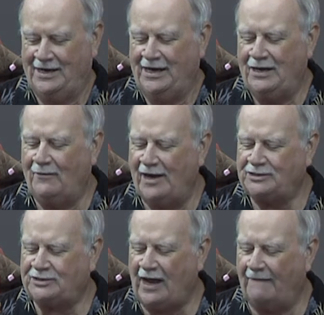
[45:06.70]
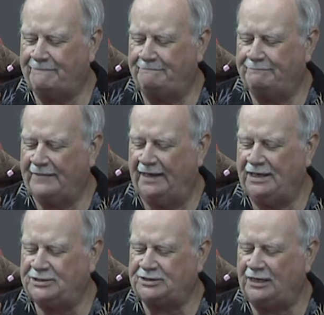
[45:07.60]
He raised up and
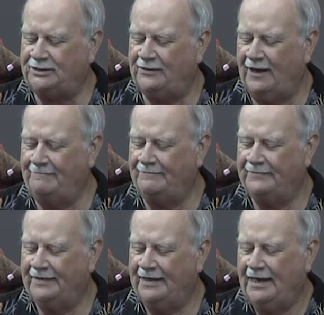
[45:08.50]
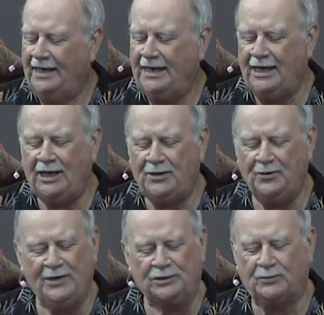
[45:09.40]
he said to them, He
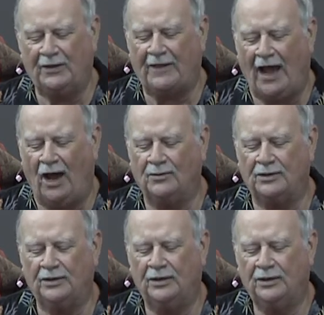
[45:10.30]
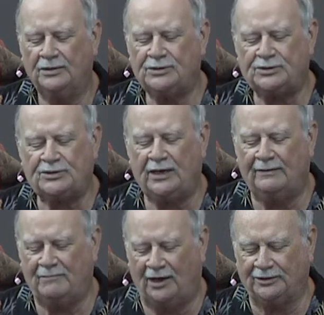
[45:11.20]
who is without sin
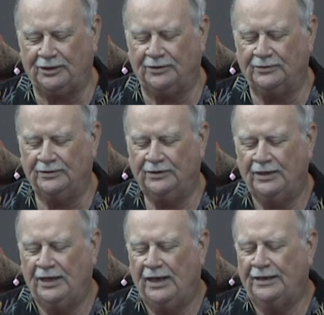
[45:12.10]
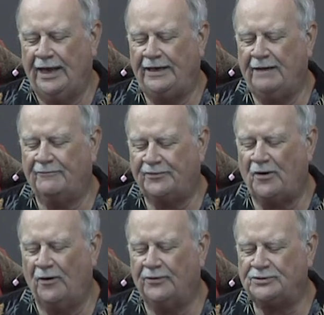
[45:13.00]
among you, let him
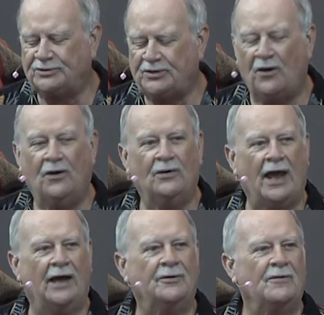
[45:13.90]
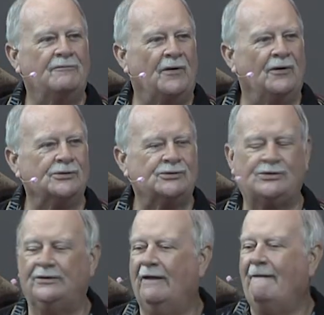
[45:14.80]
throw the stone at her
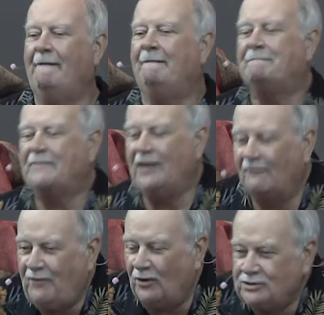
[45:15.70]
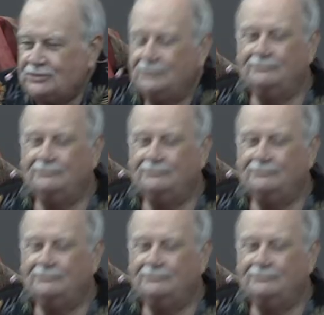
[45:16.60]
first. Now, folks,